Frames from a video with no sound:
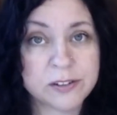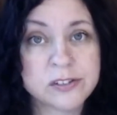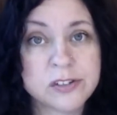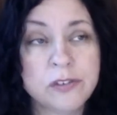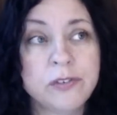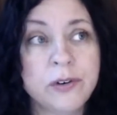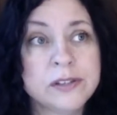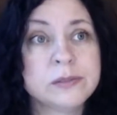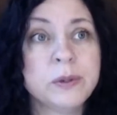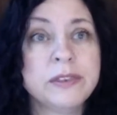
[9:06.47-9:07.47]
There's no
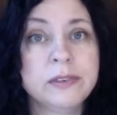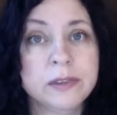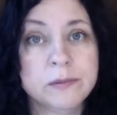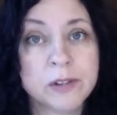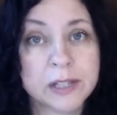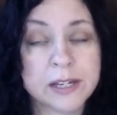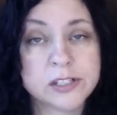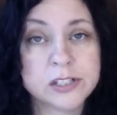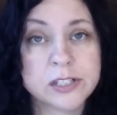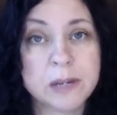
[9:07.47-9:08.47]
voice within the
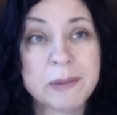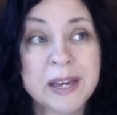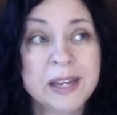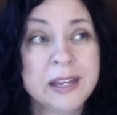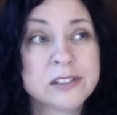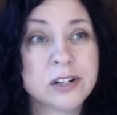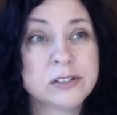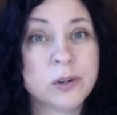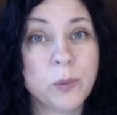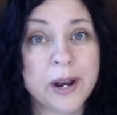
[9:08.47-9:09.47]
relationship. It
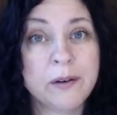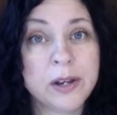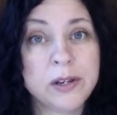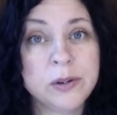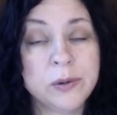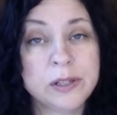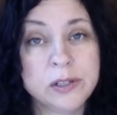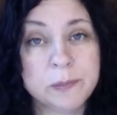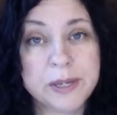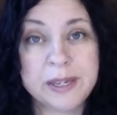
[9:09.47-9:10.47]
starts to wear on you and
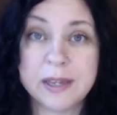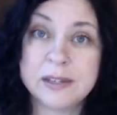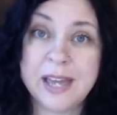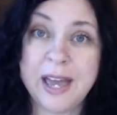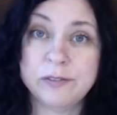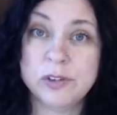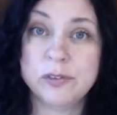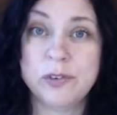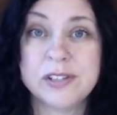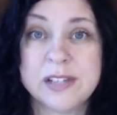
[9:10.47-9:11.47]
you begin to have
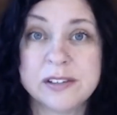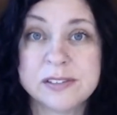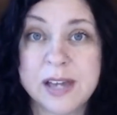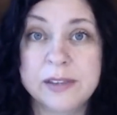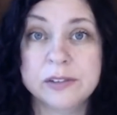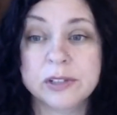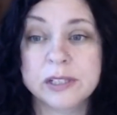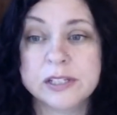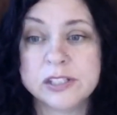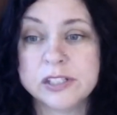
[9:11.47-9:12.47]
no voice outside the
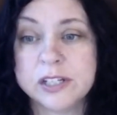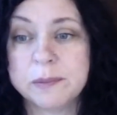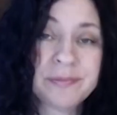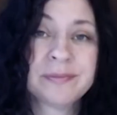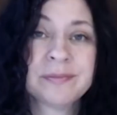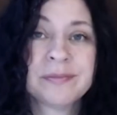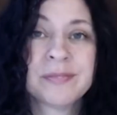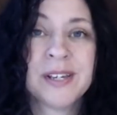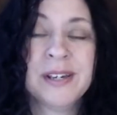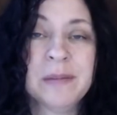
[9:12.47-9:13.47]
relationship.
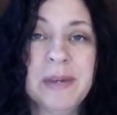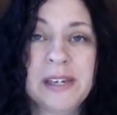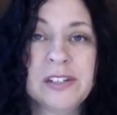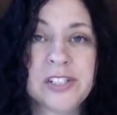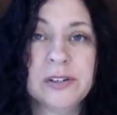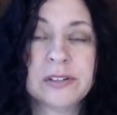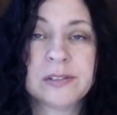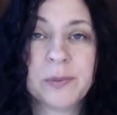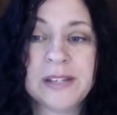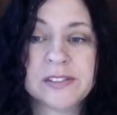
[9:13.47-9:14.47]
Making
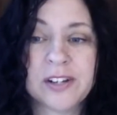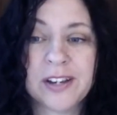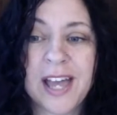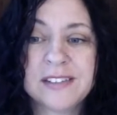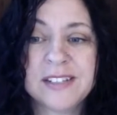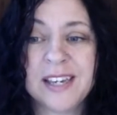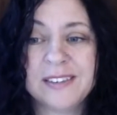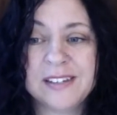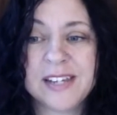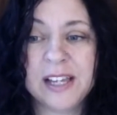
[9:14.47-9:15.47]
jokes and sarcastic
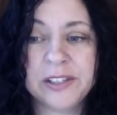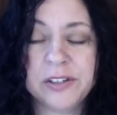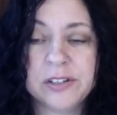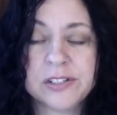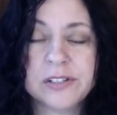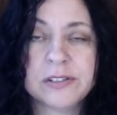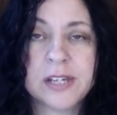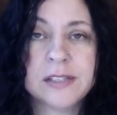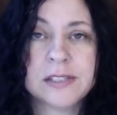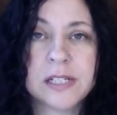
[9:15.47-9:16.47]
and then telling you you're too
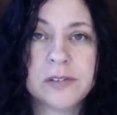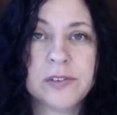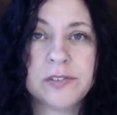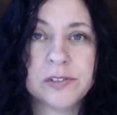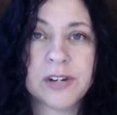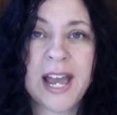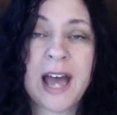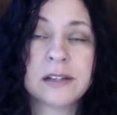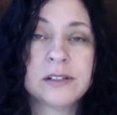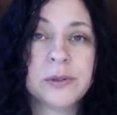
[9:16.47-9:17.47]
sensitive if you
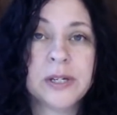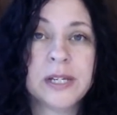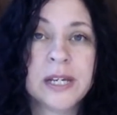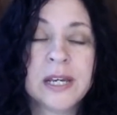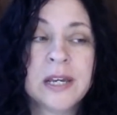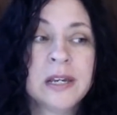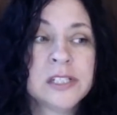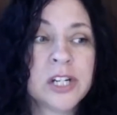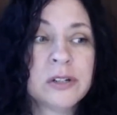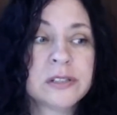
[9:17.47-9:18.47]
react to it.
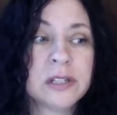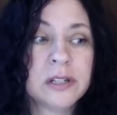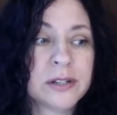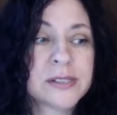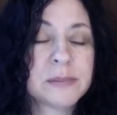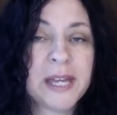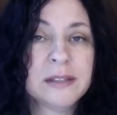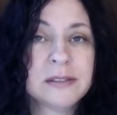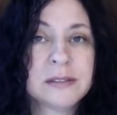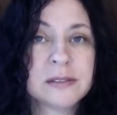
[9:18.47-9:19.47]
Jokes at your
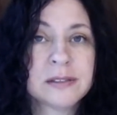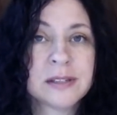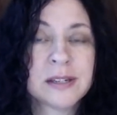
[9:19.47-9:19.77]
expense.